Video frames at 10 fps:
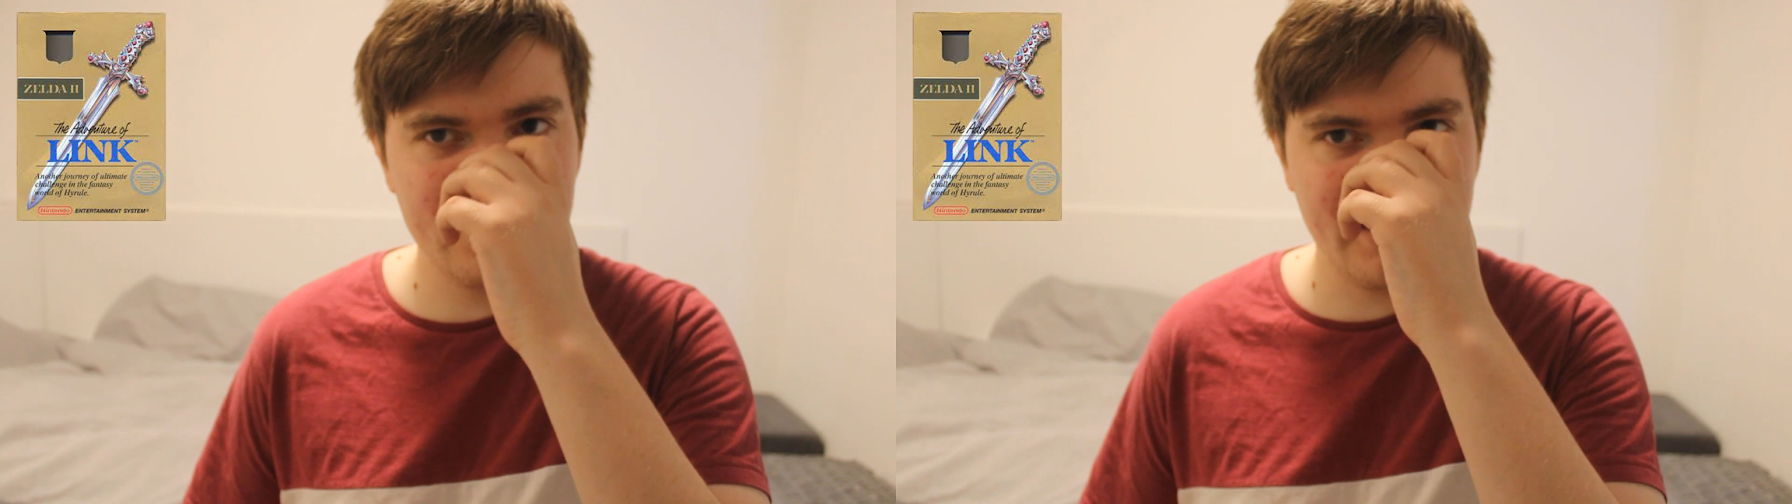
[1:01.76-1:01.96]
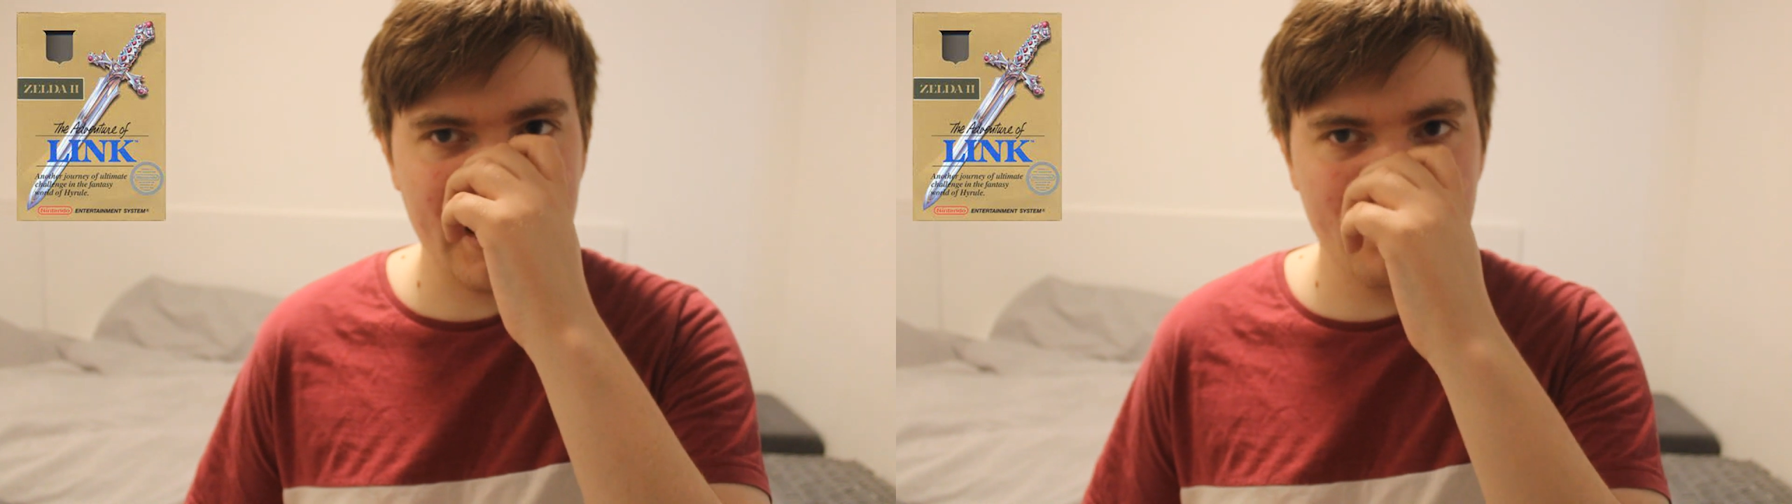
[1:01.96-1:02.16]

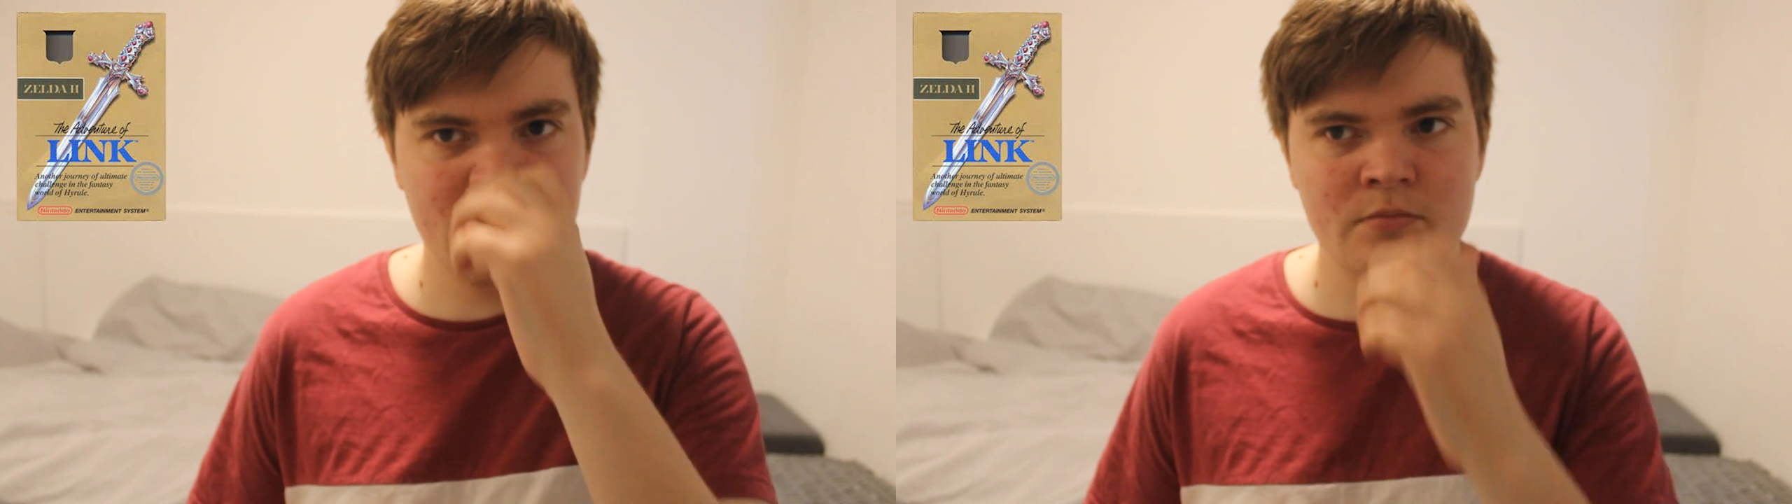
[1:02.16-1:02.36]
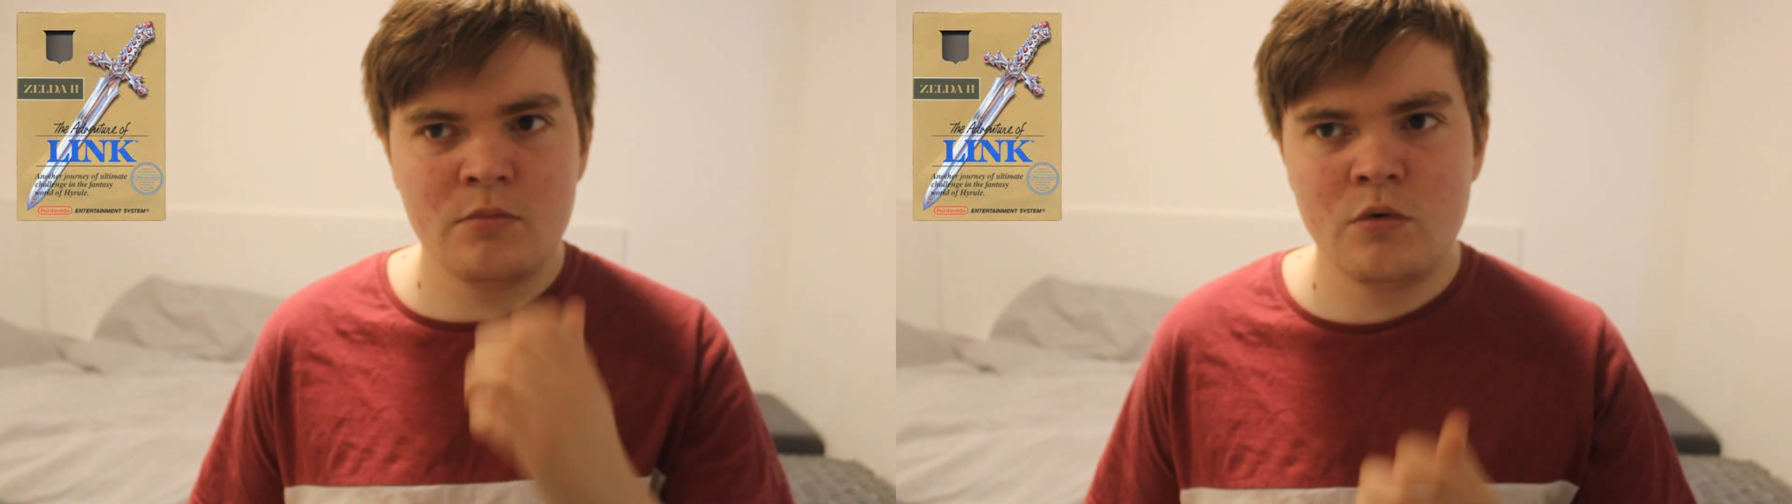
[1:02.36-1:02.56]
that game
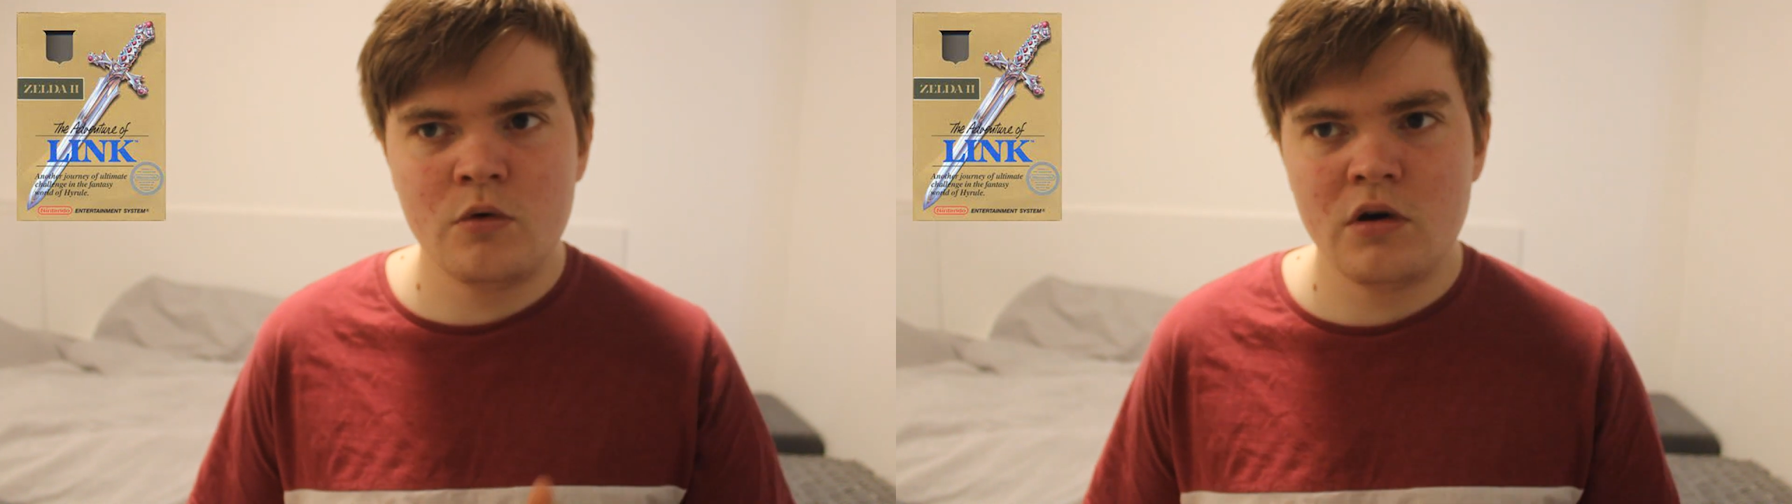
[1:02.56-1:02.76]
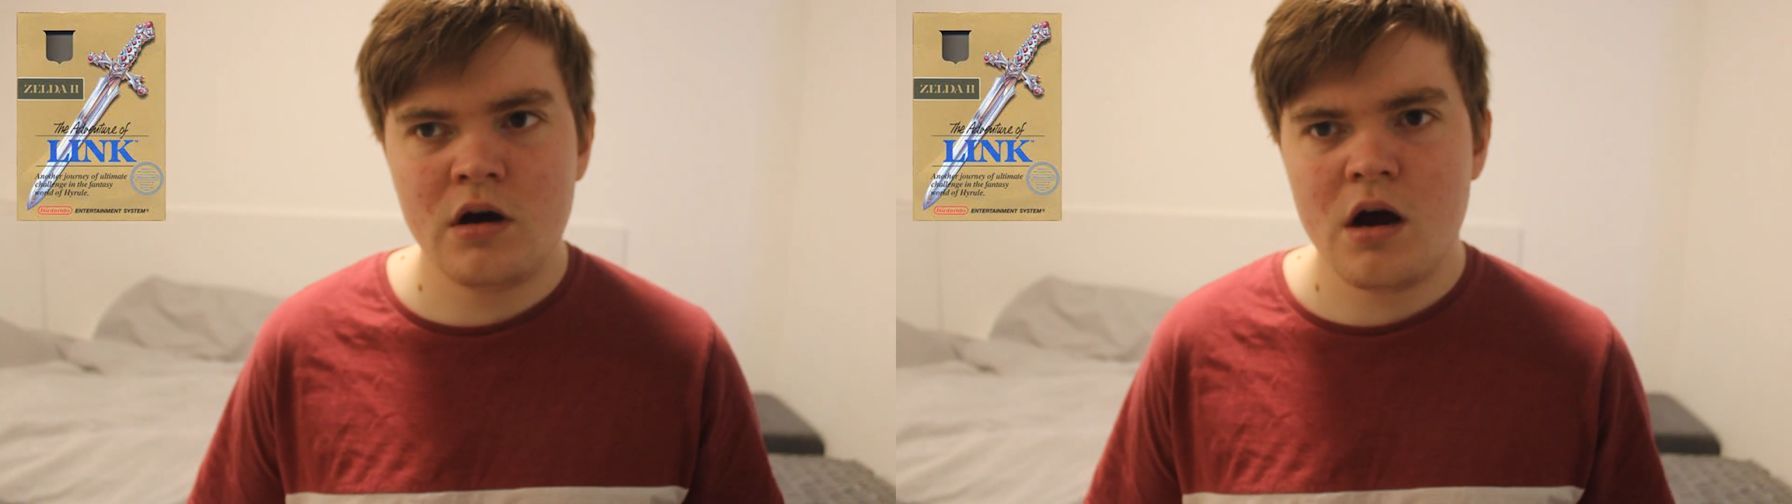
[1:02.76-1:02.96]
is
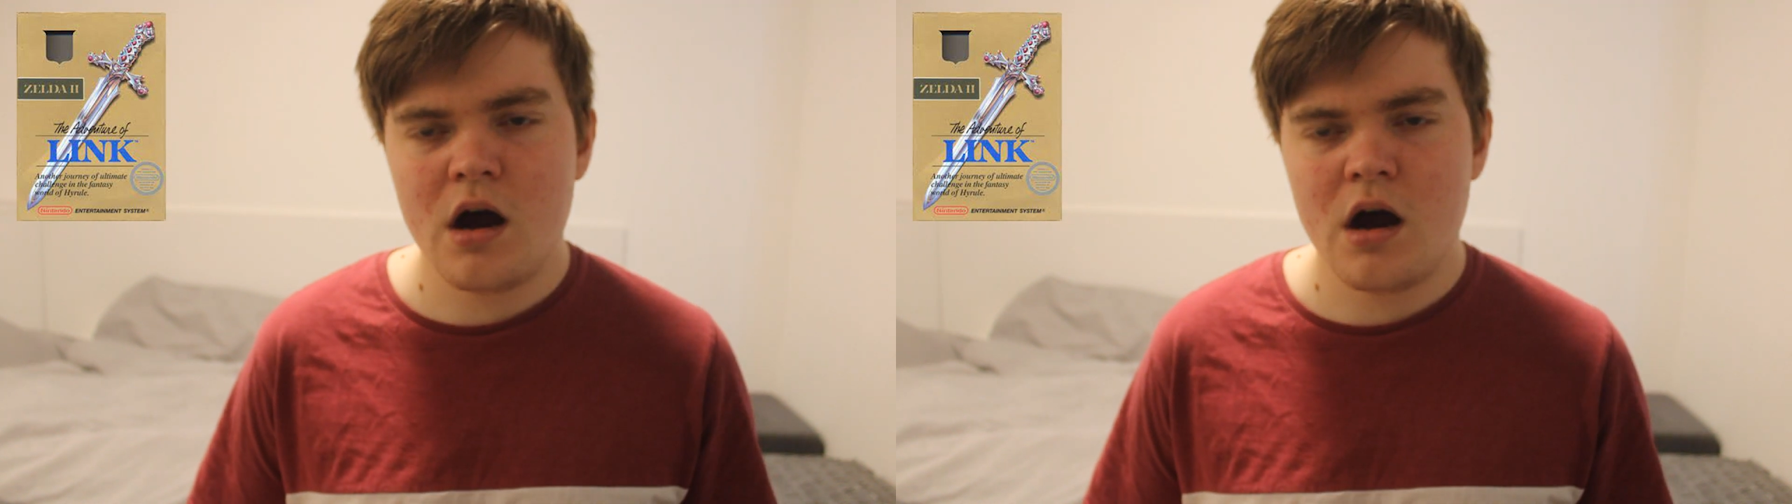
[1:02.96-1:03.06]
more